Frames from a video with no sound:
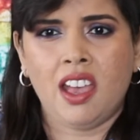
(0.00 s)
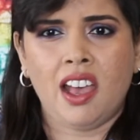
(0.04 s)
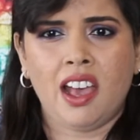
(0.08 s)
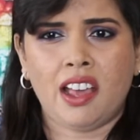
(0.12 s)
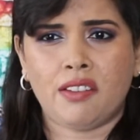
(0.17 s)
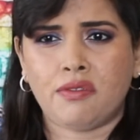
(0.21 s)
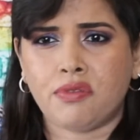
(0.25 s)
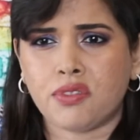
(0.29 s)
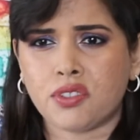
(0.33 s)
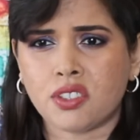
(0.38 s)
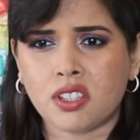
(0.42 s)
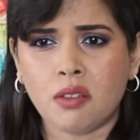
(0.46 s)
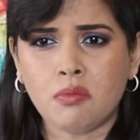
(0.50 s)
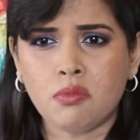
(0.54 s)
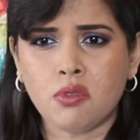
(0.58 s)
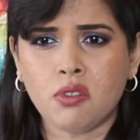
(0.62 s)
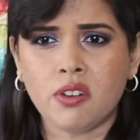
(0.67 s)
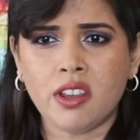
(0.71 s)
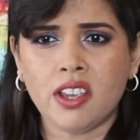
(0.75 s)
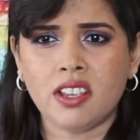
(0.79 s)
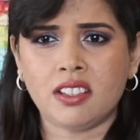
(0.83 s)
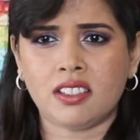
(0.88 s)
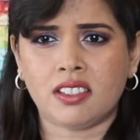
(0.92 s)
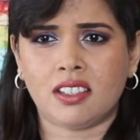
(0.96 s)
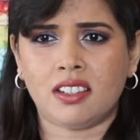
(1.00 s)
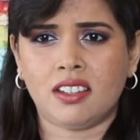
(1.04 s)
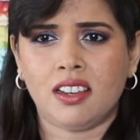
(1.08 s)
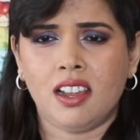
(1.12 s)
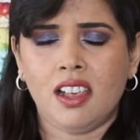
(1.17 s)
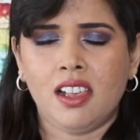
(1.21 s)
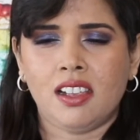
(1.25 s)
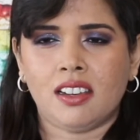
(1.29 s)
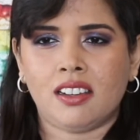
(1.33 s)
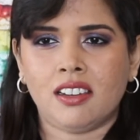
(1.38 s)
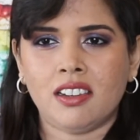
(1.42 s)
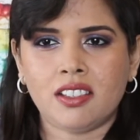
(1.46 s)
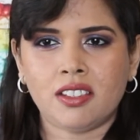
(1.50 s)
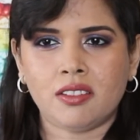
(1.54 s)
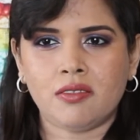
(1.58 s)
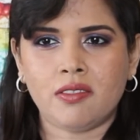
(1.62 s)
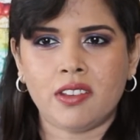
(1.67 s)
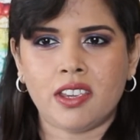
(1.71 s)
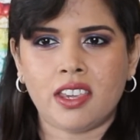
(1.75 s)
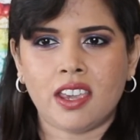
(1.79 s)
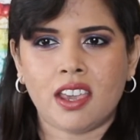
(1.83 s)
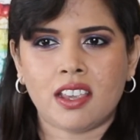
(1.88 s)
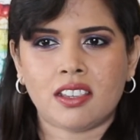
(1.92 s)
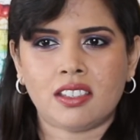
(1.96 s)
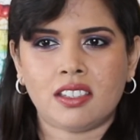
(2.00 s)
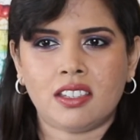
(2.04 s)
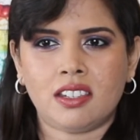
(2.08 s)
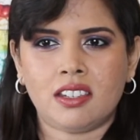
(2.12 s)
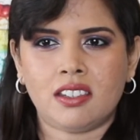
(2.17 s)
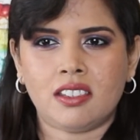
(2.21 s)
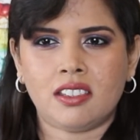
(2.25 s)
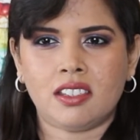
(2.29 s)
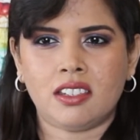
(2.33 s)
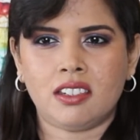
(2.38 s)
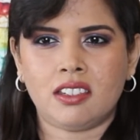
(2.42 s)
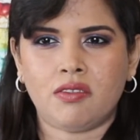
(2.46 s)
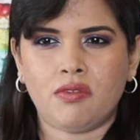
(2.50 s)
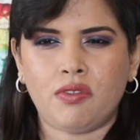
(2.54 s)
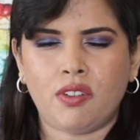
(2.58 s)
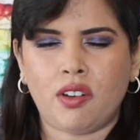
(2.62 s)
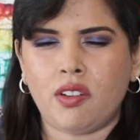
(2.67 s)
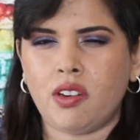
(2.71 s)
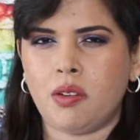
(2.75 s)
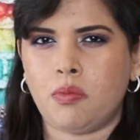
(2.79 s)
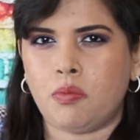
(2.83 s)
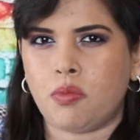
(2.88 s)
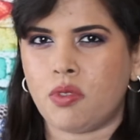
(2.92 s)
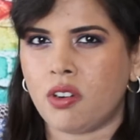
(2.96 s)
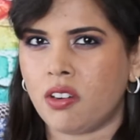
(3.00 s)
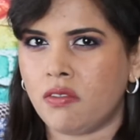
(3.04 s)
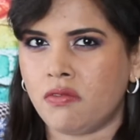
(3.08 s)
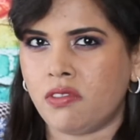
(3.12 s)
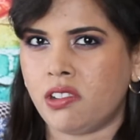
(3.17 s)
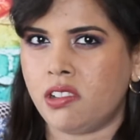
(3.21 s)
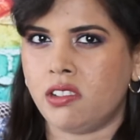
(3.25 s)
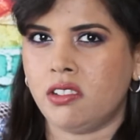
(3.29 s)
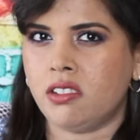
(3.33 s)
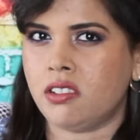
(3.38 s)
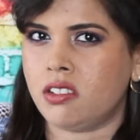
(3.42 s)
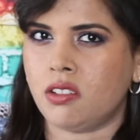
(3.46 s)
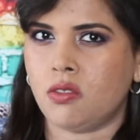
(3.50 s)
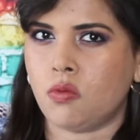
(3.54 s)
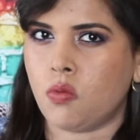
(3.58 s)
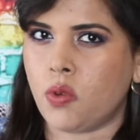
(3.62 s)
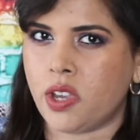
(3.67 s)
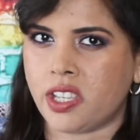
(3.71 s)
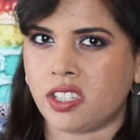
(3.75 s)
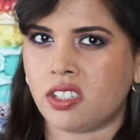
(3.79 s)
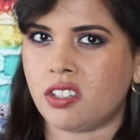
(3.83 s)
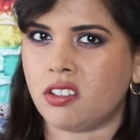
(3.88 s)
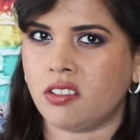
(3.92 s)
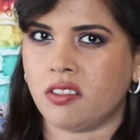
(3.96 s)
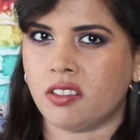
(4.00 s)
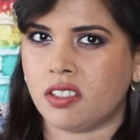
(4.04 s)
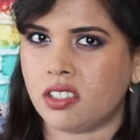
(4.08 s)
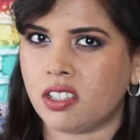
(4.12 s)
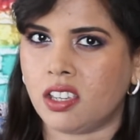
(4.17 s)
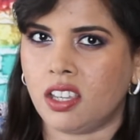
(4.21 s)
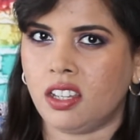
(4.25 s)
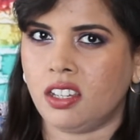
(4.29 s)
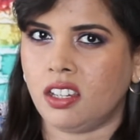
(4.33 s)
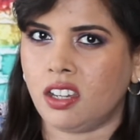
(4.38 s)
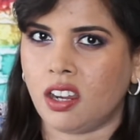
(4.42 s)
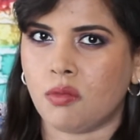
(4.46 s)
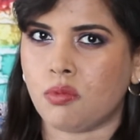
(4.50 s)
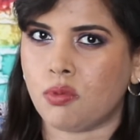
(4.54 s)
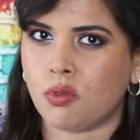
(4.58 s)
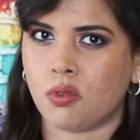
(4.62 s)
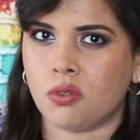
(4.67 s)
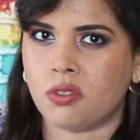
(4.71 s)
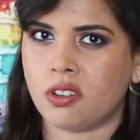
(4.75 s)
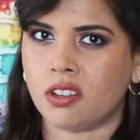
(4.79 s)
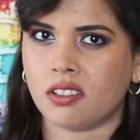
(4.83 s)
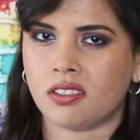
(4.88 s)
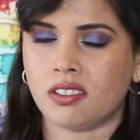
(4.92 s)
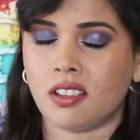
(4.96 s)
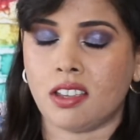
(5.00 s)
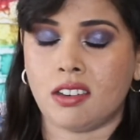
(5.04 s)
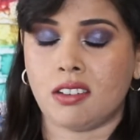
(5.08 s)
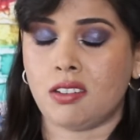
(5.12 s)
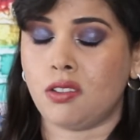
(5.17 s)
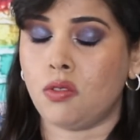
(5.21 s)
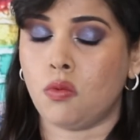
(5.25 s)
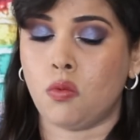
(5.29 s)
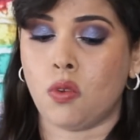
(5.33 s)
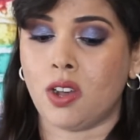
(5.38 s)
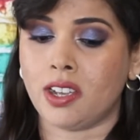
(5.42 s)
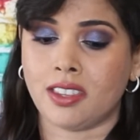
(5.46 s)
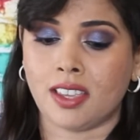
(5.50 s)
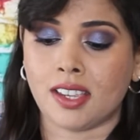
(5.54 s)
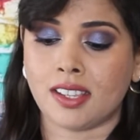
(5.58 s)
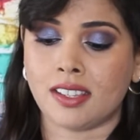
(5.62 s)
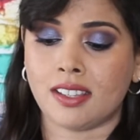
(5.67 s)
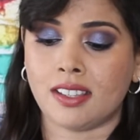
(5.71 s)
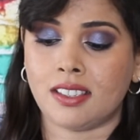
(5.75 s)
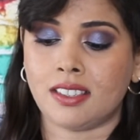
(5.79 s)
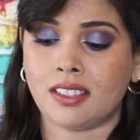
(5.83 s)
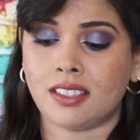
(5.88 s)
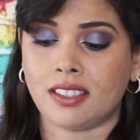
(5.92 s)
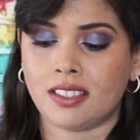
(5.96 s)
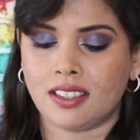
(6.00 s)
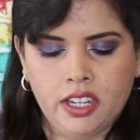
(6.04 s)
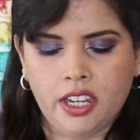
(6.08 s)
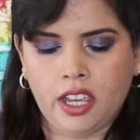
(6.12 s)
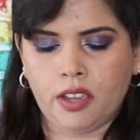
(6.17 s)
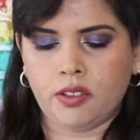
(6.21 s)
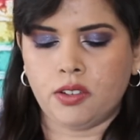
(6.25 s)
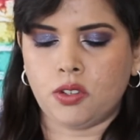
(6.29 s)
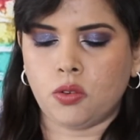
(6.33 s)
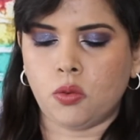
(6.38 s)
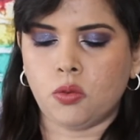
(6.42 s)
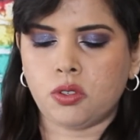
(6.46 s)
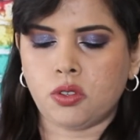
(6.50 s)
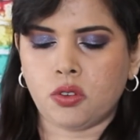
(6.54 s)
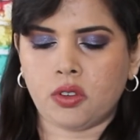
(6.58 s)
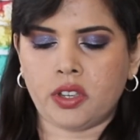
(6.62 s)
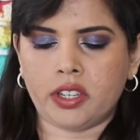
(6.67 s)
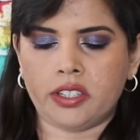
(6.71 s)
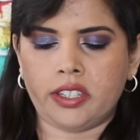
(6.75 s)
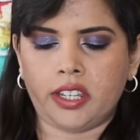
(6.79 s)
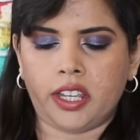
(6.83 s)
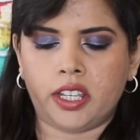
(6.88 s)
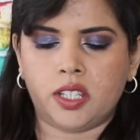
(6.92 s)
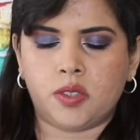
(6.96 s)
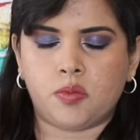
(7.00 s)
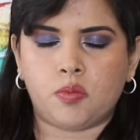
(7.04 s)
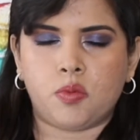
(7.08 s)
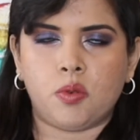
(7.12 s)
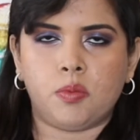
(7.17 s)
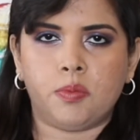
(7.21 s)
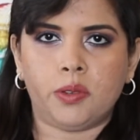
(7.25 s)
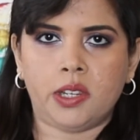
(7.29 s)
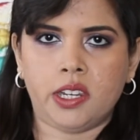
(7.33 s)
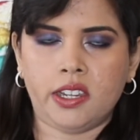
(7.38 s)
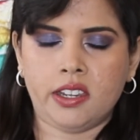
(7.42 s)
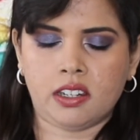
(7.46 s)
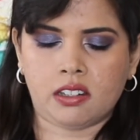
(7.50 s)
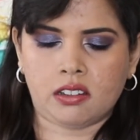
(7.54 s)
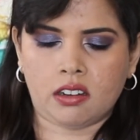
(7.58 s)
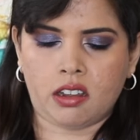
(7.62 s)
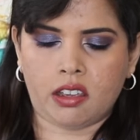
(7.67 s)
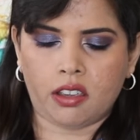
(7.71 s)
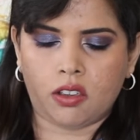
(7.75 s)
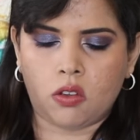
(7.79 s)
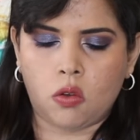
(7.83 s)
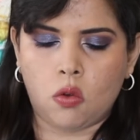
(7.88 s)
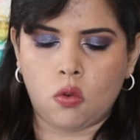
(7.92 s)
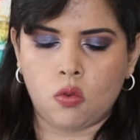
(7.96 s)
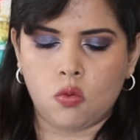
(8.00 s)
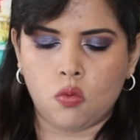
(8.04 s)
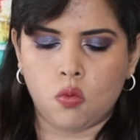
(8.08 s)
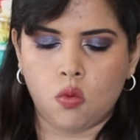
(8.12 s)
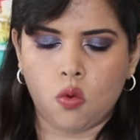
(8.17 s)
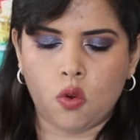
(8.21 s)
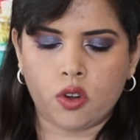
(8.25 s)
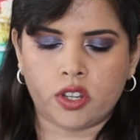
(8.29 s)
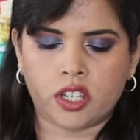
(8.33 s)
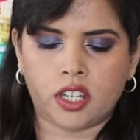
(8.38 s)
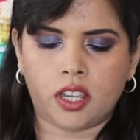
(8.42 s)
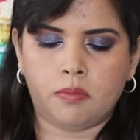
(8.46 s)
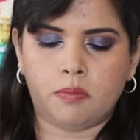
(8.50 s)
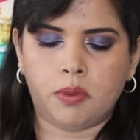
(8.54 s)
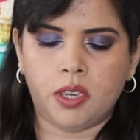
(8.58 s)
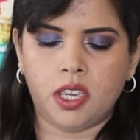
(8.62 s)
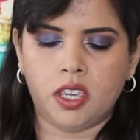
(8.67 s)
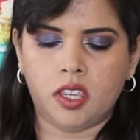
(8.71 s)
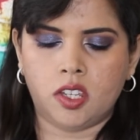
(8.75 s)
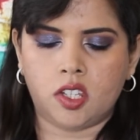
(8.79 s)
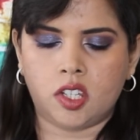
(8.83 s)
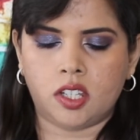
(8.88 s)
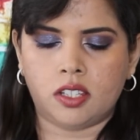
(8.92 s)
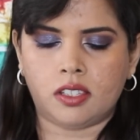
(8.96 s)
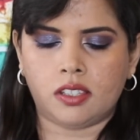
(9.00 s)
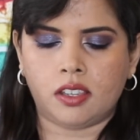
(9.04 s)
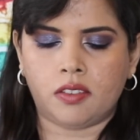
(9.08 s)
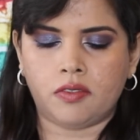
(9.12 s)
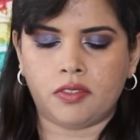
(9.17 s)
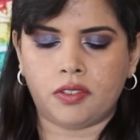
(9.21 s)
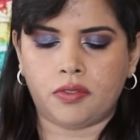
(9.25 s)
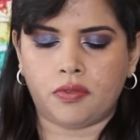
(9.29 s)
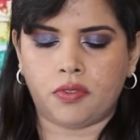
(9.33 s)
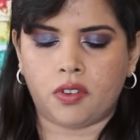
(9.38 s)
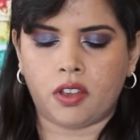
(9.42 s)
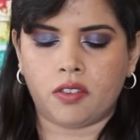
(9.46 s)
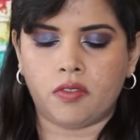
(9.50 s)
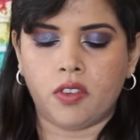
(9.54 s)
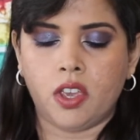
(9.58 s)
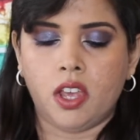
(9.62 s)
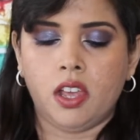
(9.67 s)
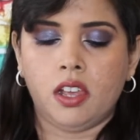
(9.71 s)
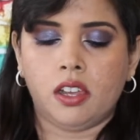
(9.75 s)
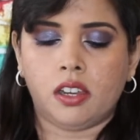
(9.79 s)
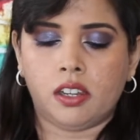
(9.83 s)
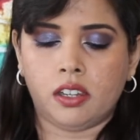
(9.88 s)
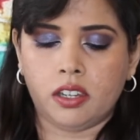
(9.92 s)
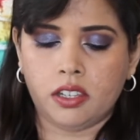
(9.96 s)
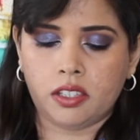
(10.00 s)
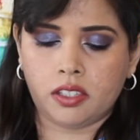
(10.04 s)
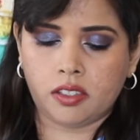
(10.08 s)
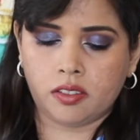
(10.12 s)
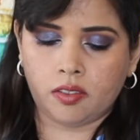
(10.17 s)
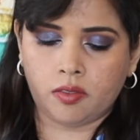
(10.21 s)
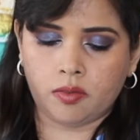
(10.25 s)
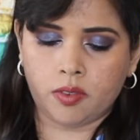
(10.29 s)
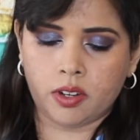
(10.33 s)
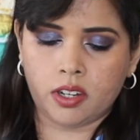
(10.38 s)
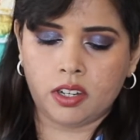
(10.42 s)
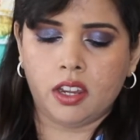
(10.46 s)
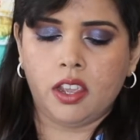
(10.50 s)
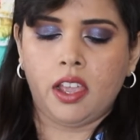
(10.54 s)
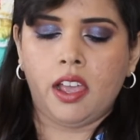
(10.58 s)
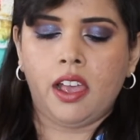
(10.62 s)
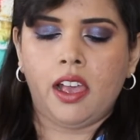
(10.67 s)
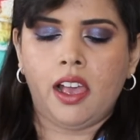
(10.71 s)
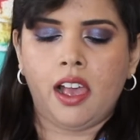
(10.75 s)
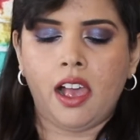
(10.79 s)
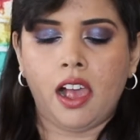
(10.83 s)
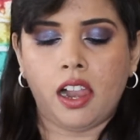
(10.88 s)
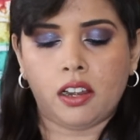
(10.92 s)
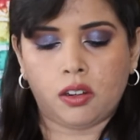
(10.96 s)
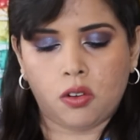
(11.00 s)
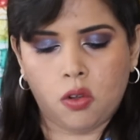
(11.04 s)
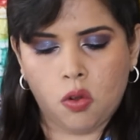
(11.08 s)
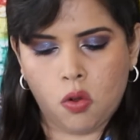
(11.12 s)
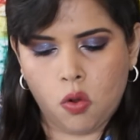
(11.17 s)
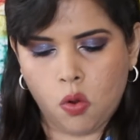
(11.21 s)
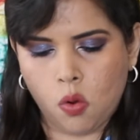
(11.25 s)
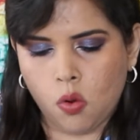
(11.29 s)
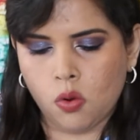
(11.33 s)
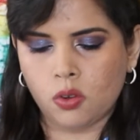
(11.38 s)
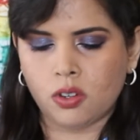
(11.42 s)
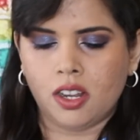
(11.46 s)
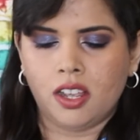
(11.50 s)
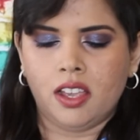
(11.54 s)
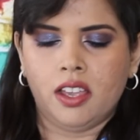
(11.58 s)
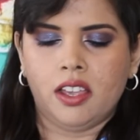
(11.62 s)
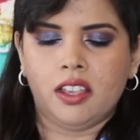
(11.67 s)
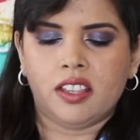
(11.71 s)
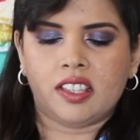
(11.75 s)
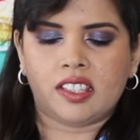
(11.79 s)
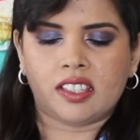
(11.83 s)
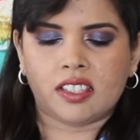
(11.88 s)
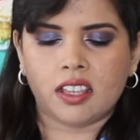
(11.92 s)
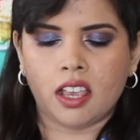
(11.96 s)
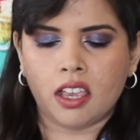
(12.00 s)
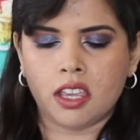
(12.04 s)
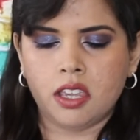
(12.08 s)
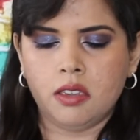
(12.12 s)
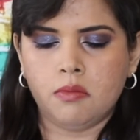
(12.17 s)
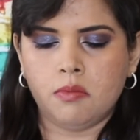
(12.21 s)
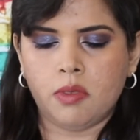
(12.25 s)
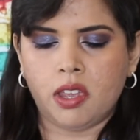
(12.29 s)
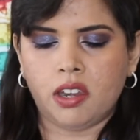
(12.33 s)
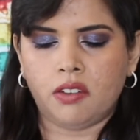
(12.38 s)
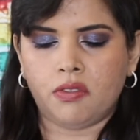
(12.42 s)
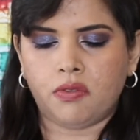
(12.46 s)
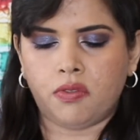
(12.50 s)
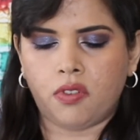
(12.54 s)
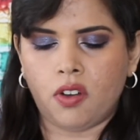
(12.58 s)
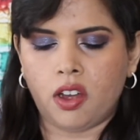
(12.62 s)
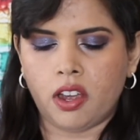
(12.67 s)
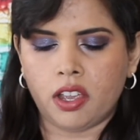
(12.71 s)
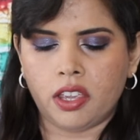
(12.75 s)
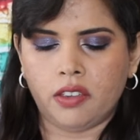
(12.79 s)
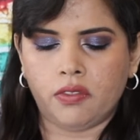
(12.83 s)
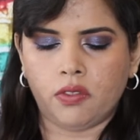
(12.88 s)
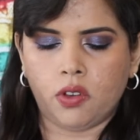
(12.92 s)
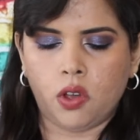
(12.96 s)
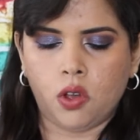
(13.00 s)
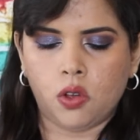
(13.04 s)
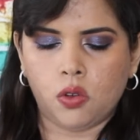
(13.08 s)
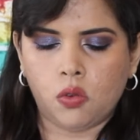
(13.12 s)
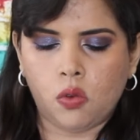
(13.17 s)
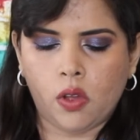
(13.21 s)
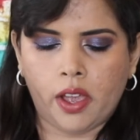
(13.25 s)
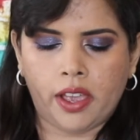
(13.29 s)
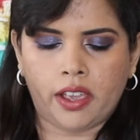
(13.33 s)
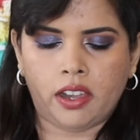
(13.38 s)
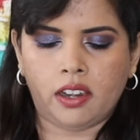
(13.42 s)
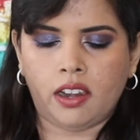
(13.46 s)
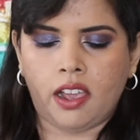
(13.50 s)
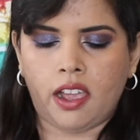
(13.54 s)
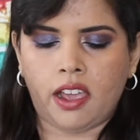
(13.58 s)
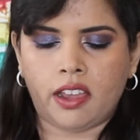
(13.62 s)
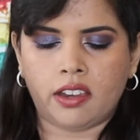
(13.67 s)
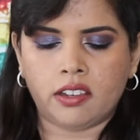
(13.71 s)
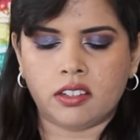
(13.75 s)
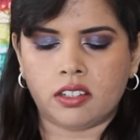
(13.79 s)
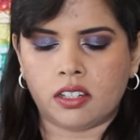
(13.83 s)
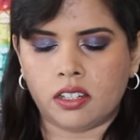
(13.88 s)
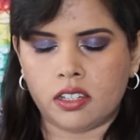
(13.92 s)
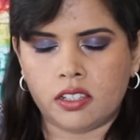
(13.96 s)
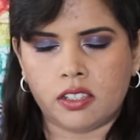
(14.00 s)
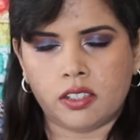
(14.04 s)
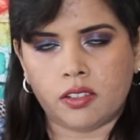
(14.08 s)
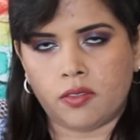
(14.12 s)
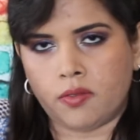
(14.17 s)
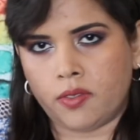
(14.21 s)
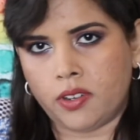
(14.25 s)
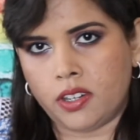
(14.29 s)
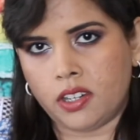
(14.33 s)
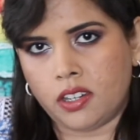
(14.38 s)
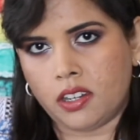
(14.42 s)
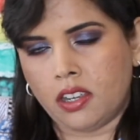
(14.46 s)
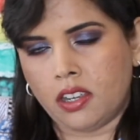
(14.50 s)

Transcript: And for some reason, glyceric acid isn't very prevalent in Western skincare products. I don't know why that is. Now, it also contains propylene glycol, water, PEG75, glycerin, alcohol, Cymen 5OL, and glycerin.